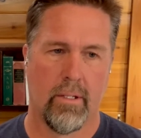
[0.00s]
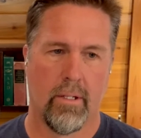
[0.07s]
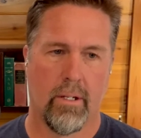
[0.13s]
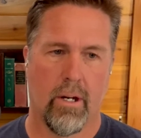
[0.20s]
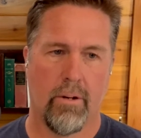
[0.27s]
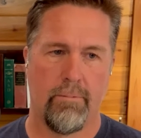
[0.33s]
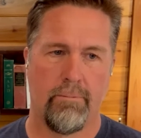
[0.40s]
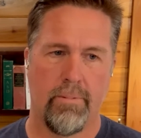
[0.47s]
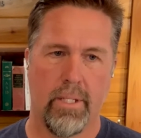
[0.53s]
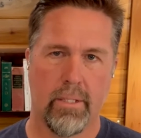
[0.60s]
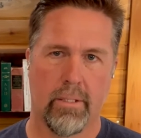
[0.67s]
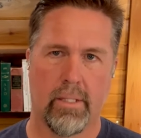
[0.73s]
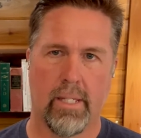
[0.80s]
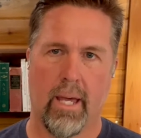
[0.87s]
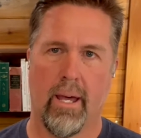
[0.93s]

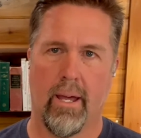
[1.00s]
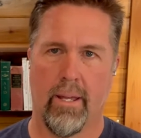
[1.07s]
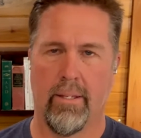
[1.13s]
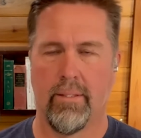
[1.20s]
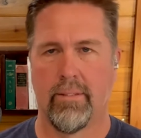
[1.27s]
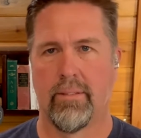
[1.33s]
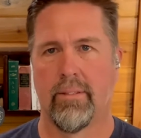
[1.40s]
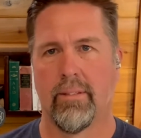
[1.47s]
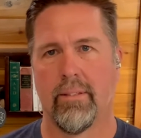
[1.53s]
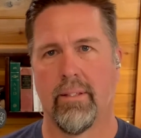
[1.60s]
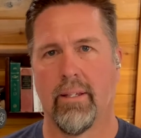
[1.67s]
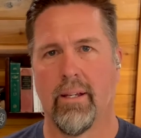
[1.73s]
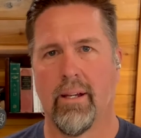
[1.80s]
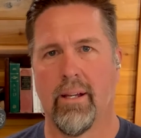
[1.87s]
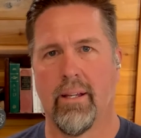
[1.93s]
field guys
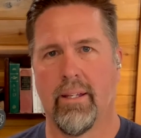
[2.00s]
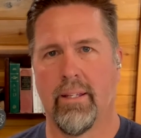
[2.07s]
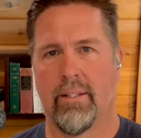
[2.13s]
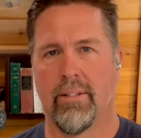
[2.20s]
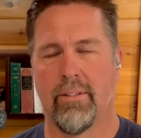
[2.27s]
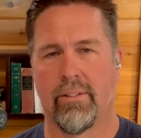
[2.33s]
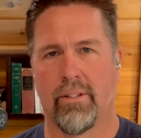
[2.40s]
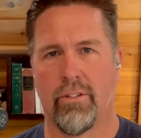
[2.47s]
and